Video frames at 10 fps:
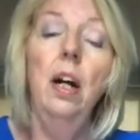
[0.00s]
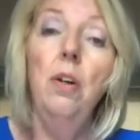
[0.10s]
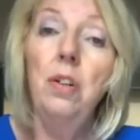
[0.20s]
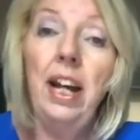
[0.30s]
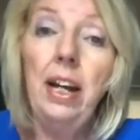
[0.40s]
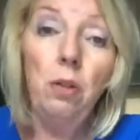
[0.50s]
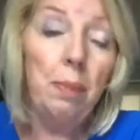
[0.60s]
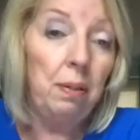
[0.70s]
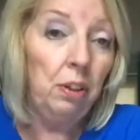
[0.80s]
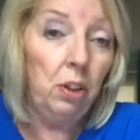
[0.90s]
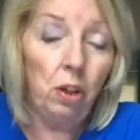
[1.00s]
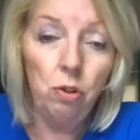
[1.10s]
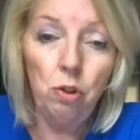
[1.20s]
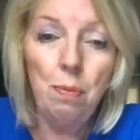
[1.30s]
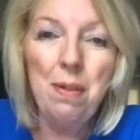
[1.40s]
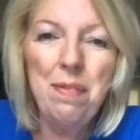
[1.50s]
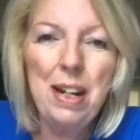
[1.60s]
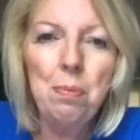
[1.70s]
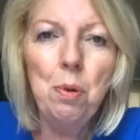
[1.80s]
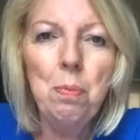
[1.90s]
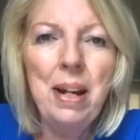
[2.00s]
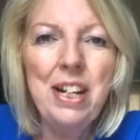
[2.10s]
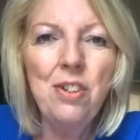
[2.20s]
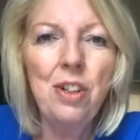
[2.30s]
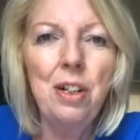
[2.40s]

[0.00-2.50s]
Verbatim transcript: Okay, on my, you go to my Facebook page or